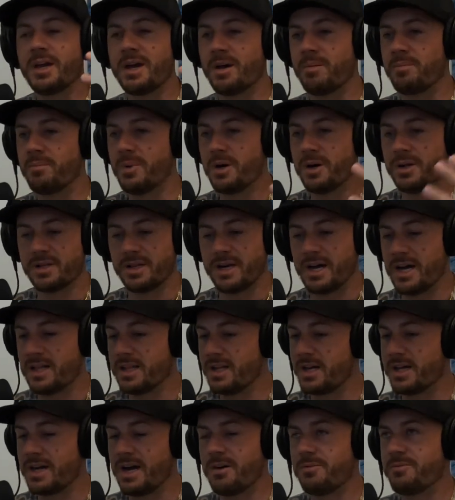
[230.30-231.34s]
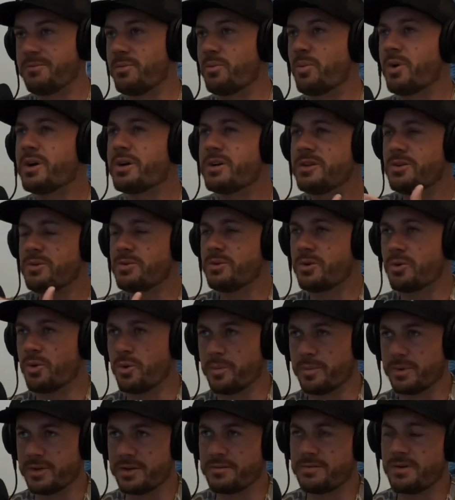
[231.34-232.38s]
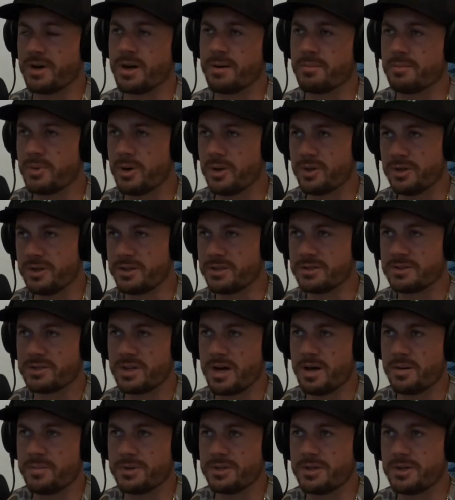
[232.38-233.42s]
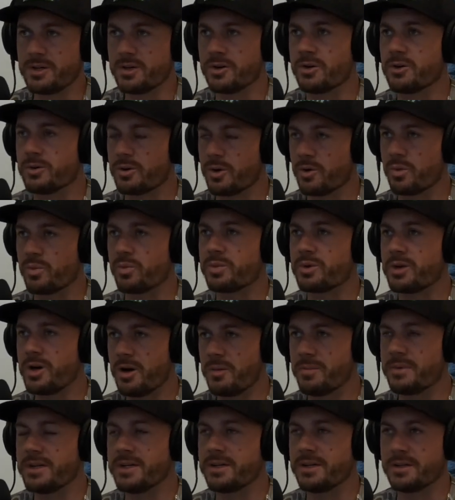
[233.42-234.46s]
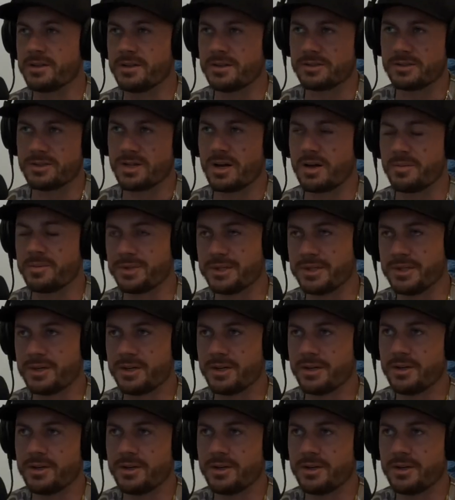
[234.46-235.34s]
Yeah, mullet. Where do you normally find mullet this time of year, or coming into this time of year?